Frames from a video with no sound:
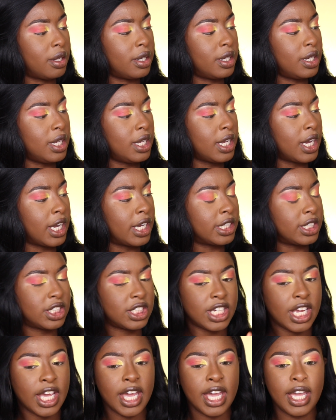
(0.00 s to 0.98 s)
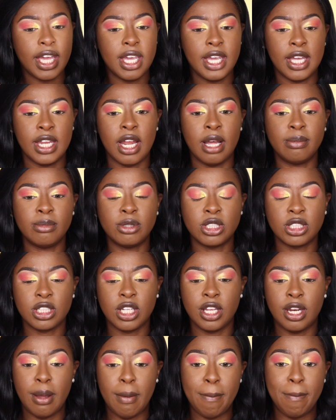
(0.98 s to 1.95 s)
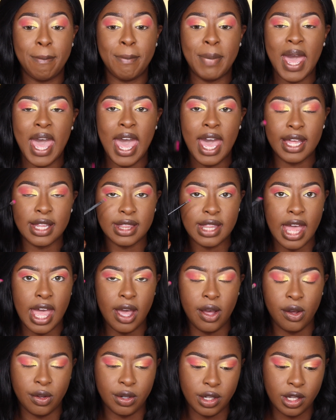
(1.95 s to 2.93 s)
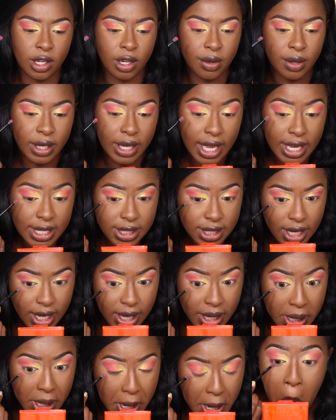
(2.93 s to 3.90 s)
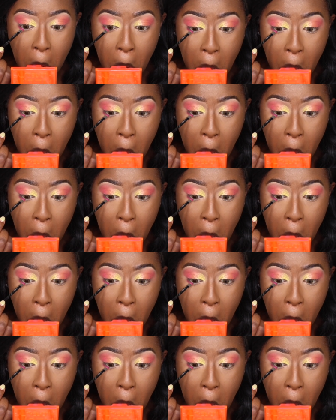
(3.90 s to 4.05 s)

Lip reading: neon shade, and I'm just going to pack that on the lower lash line.